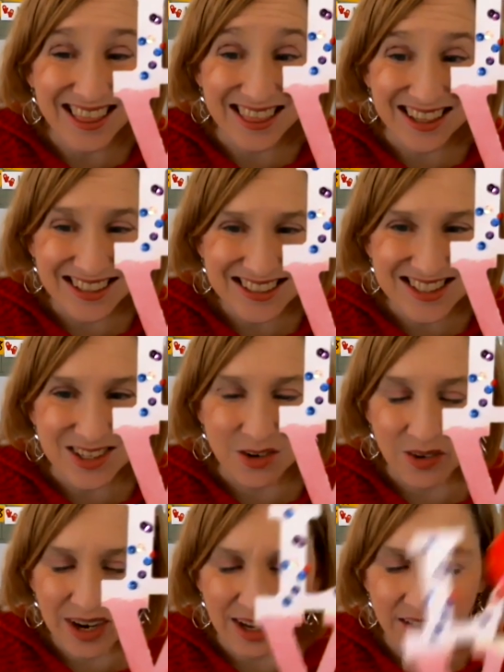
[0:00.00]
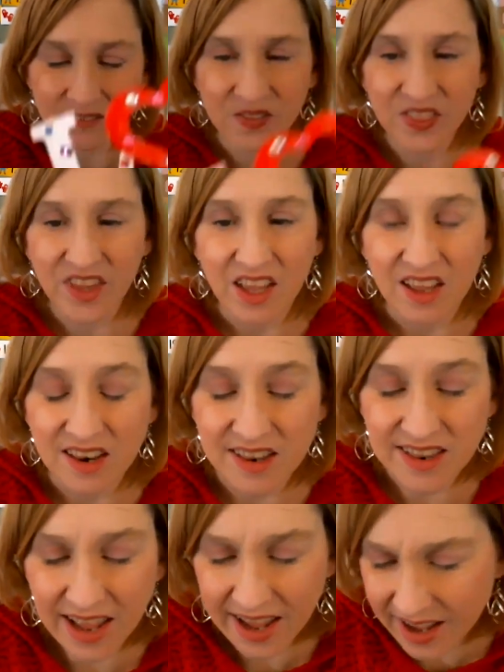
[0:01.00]
Looks great.
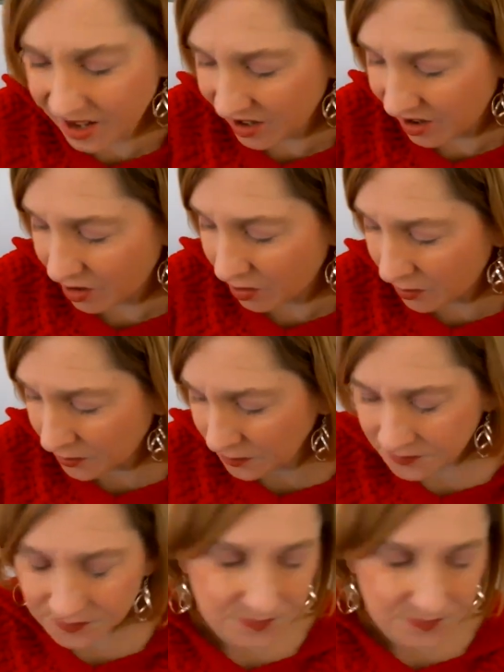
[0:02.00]
Now,